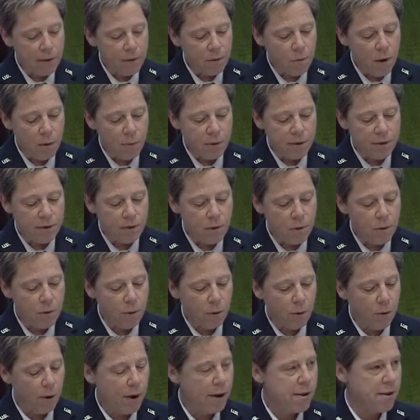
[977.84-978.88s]
What was so
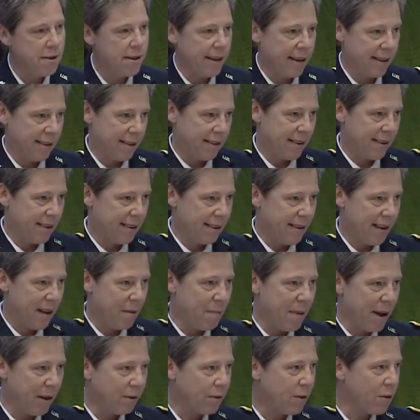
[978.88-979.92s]
crushing
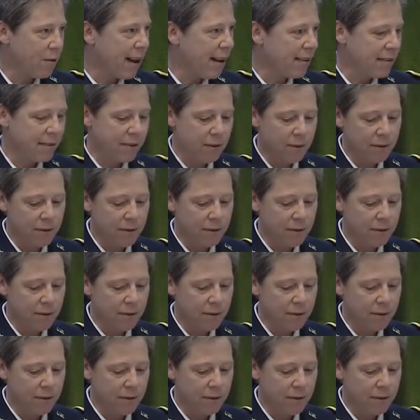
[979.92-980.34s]
about Don't Ask,